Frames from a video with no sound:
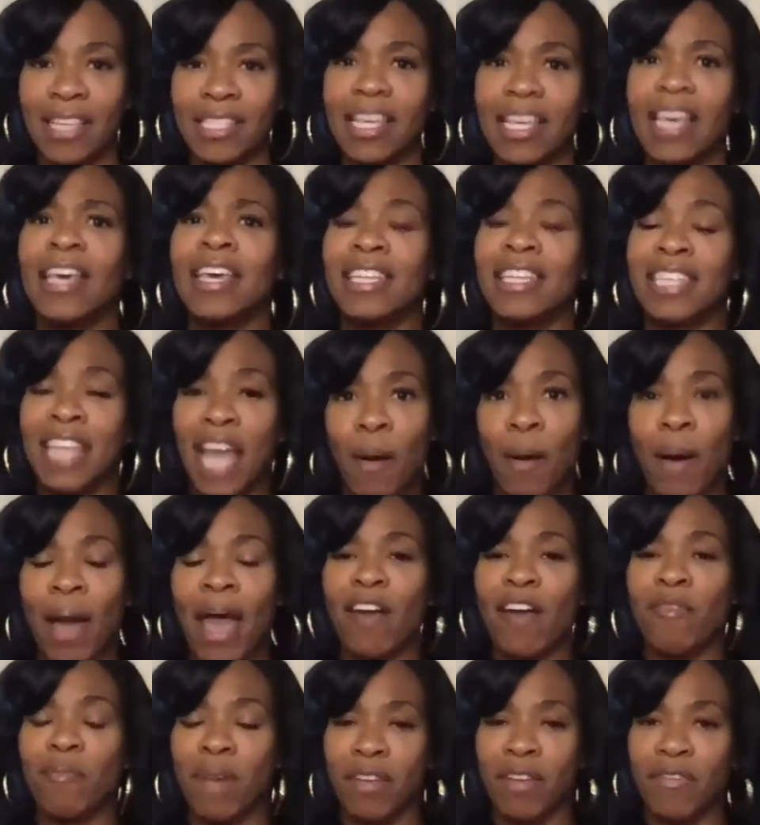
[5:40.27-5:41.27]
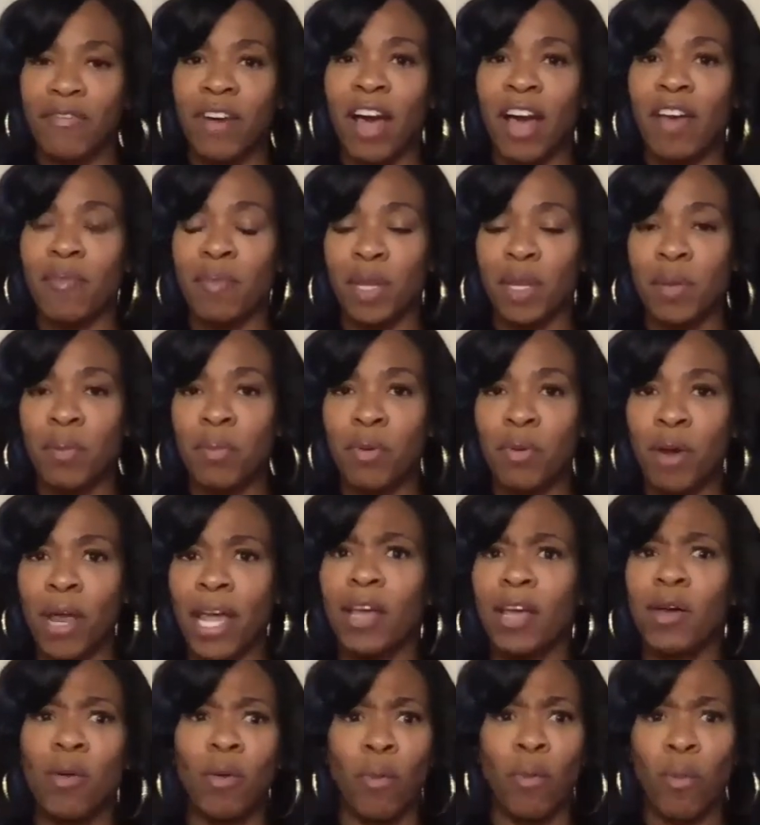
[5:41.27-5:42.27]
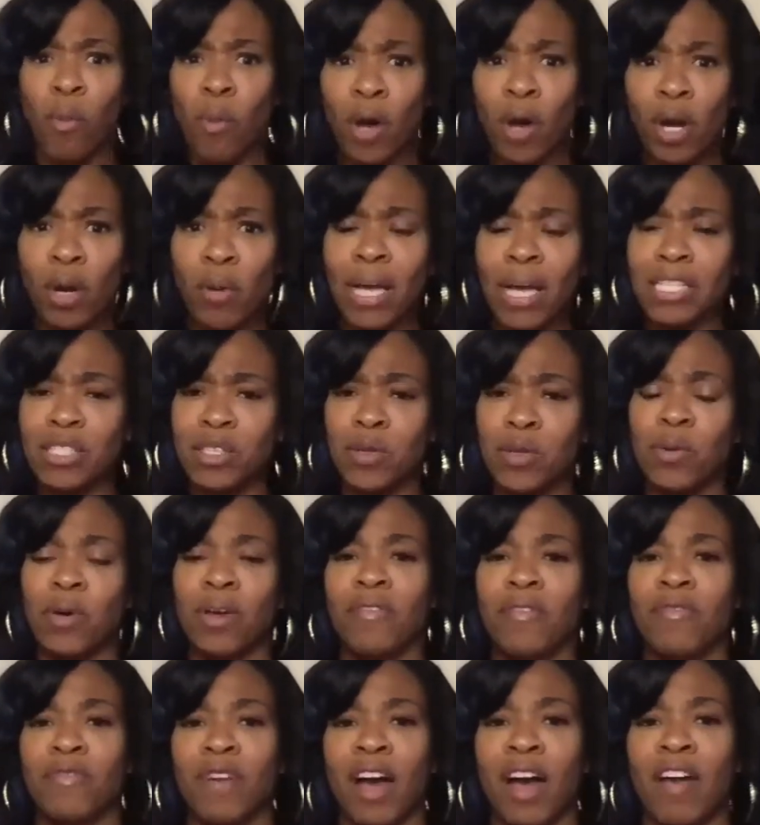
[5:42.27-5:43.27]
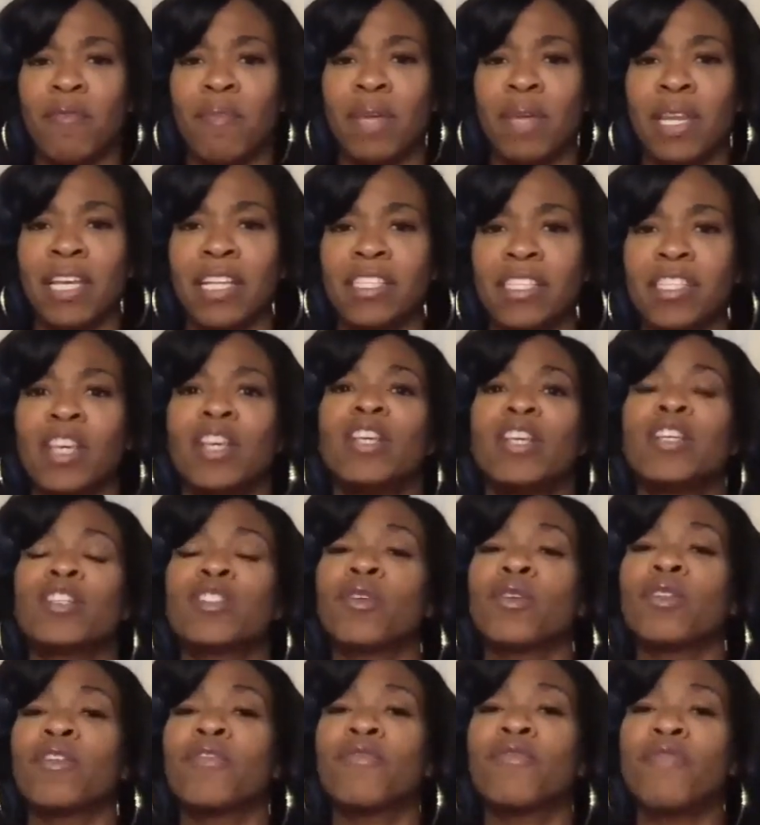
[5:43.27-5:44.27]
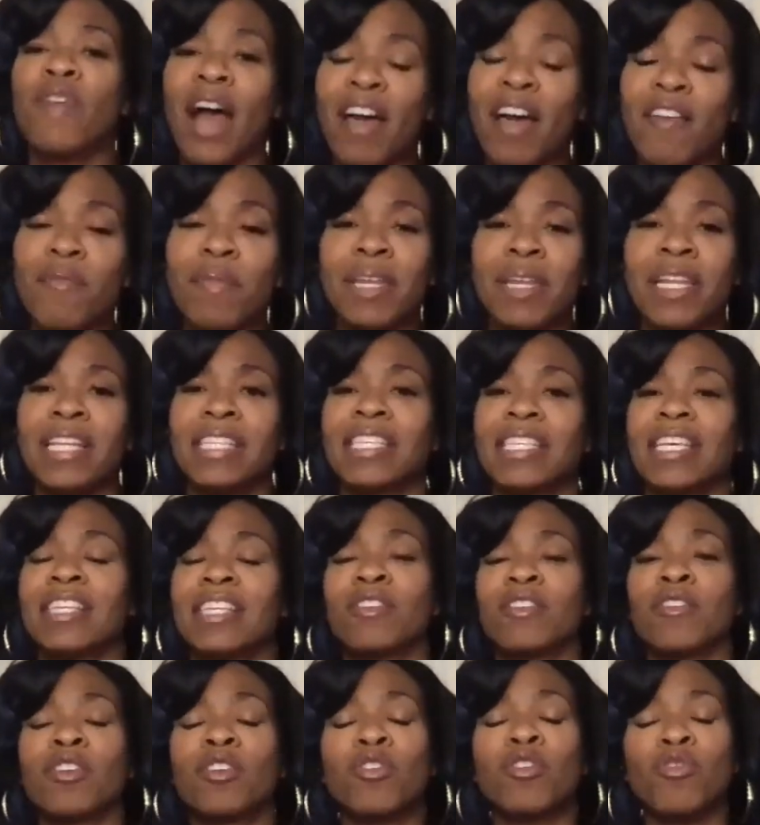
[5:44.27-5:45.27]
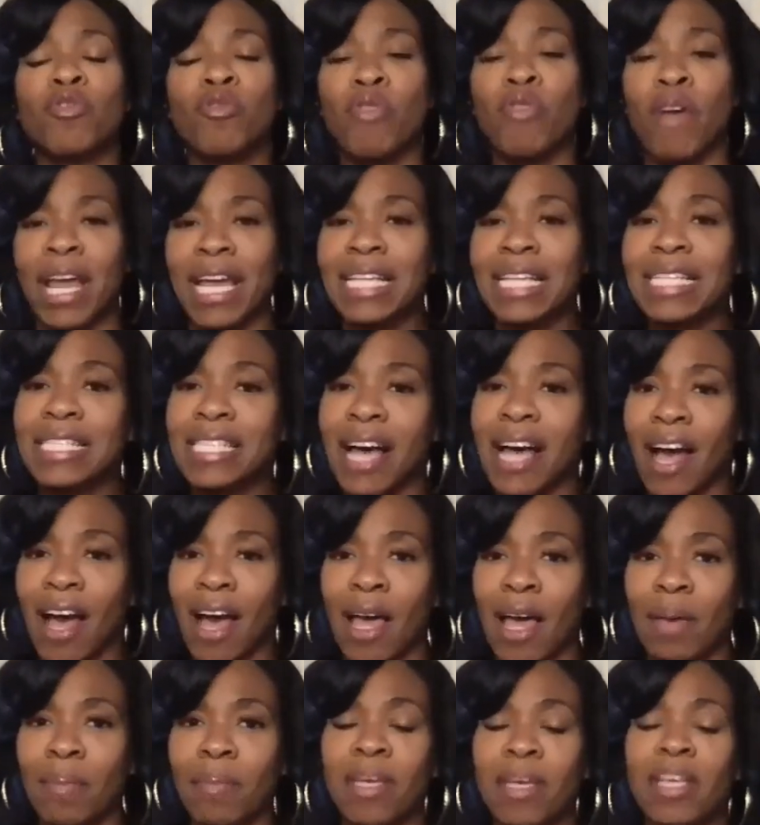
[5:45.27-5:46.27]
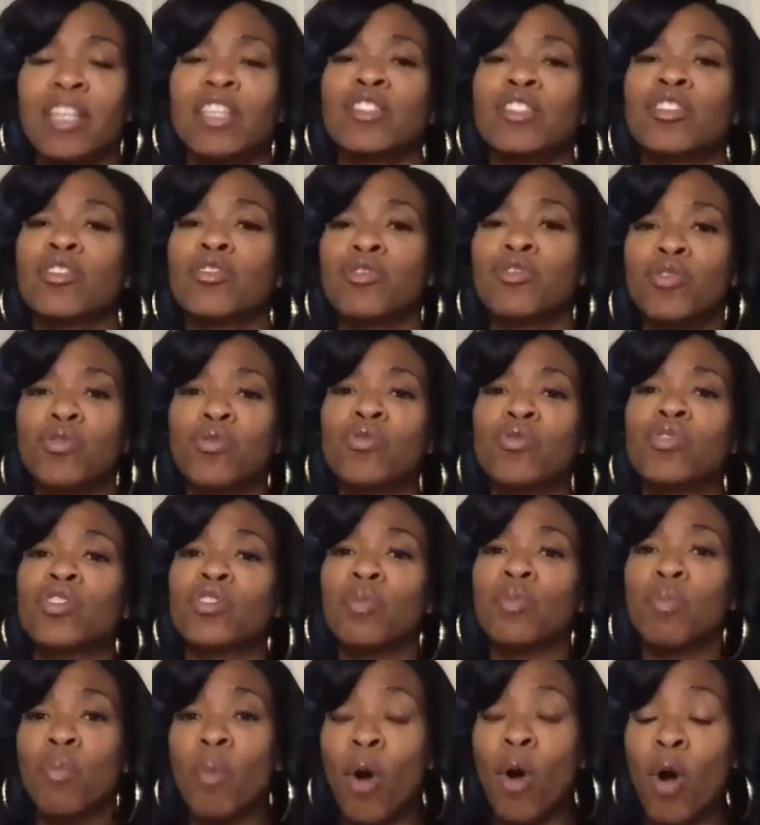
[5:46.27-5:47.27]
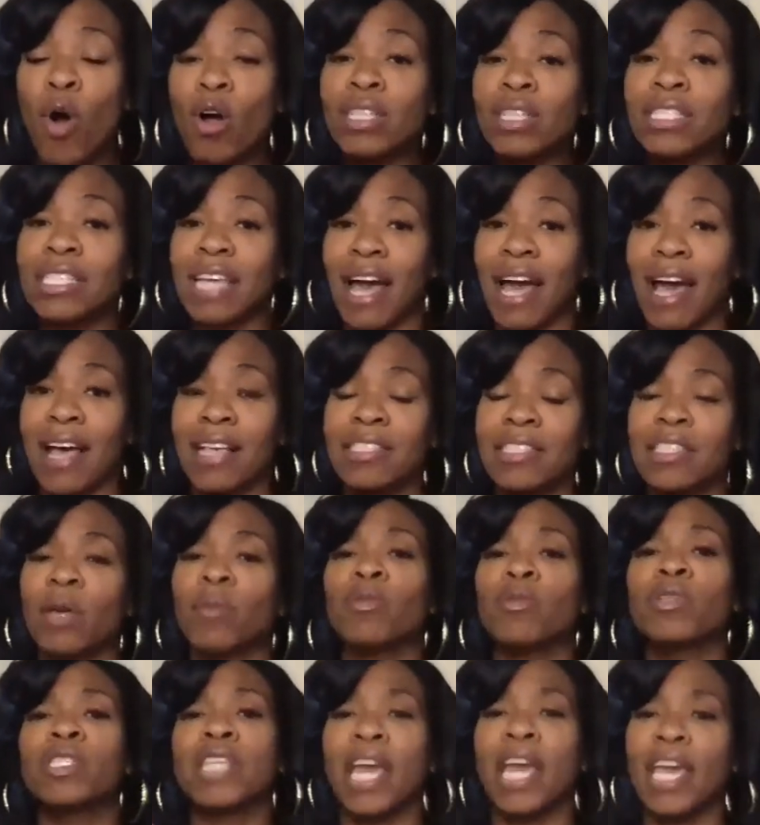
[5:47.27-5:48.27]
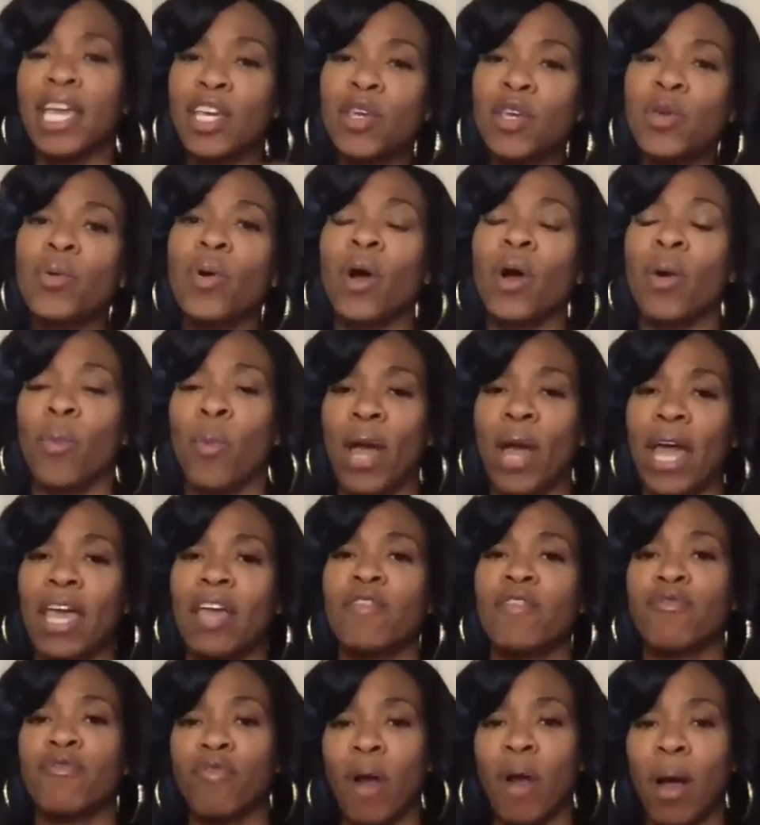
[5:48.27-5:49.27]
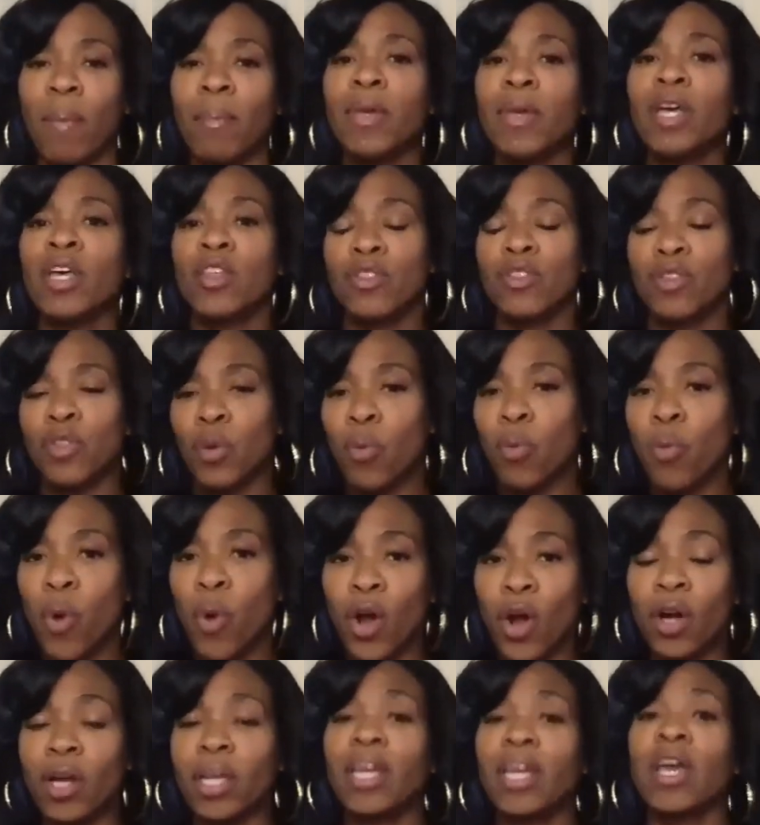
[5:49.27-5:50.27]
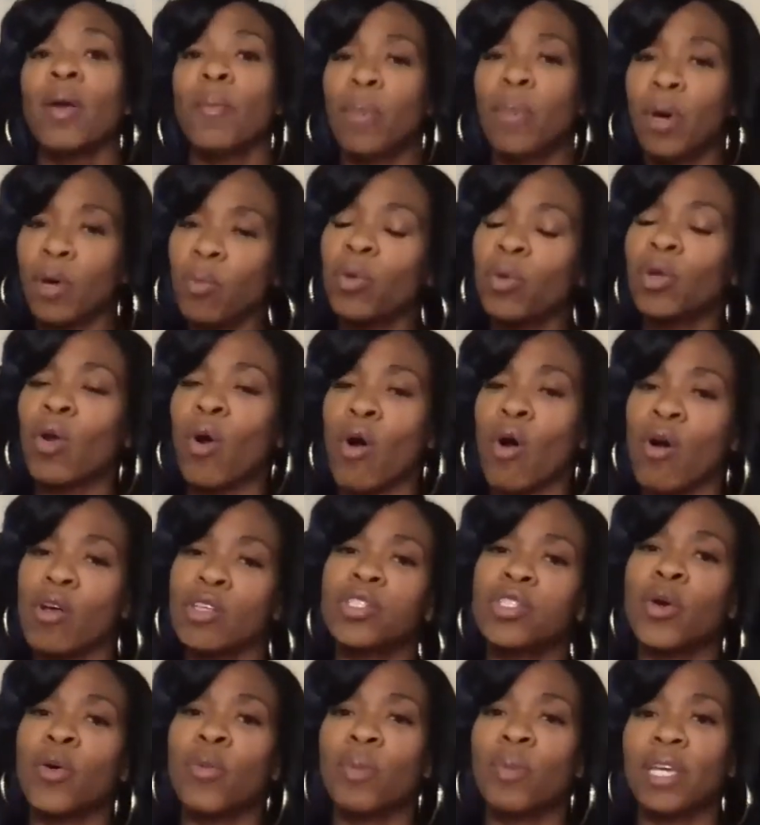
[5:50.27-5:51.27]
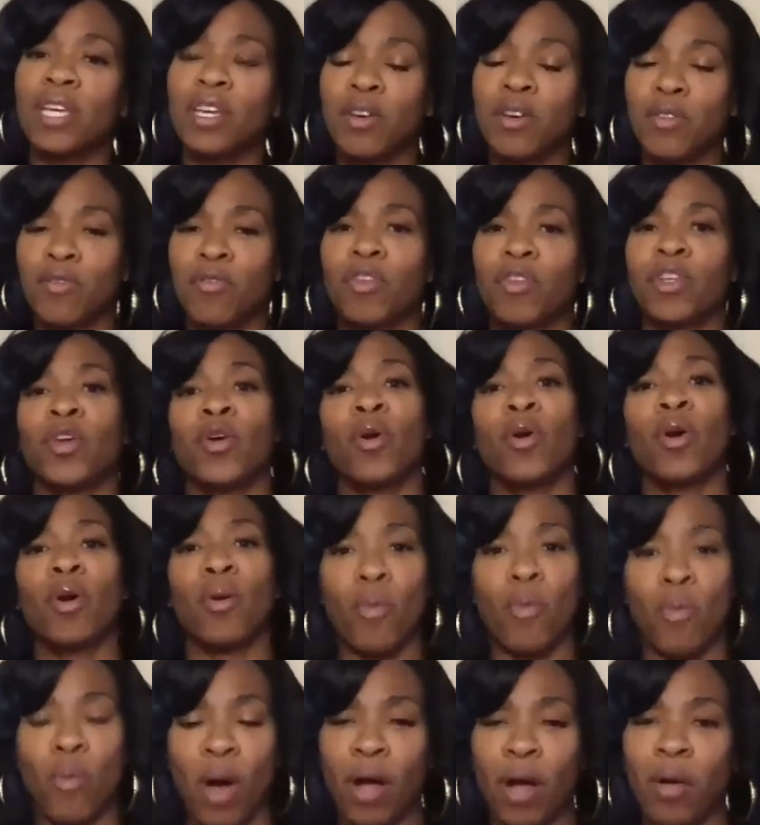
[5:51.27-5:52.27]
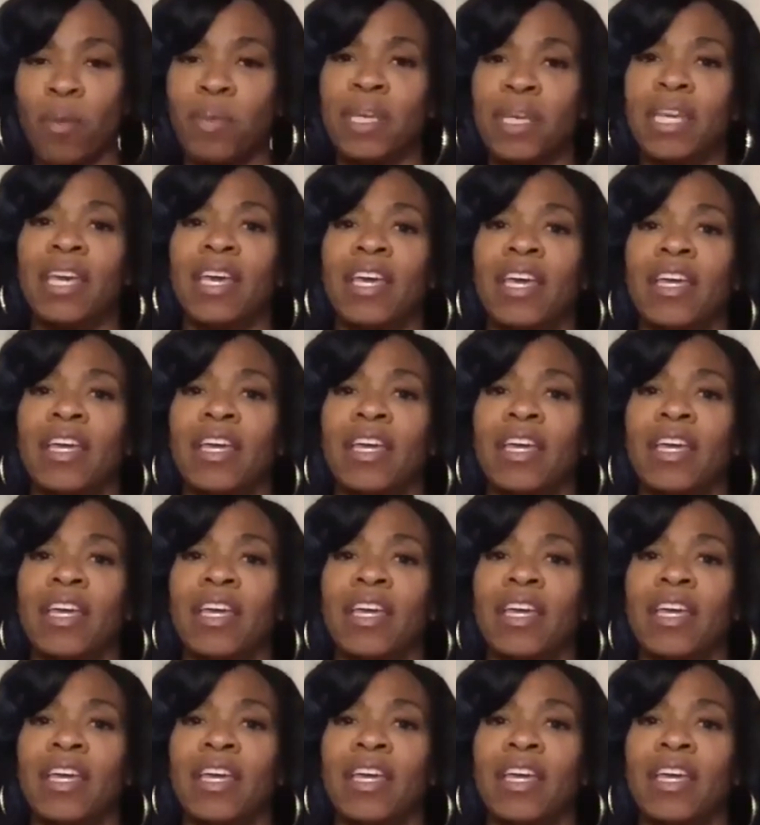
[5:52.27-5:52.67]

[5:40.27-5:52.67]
Now I have my 5-minute break. What do I do in 5 minutes? So the 5 minutes is a great time to do small tasks that will take you away from the work, but will also be good for your well-being.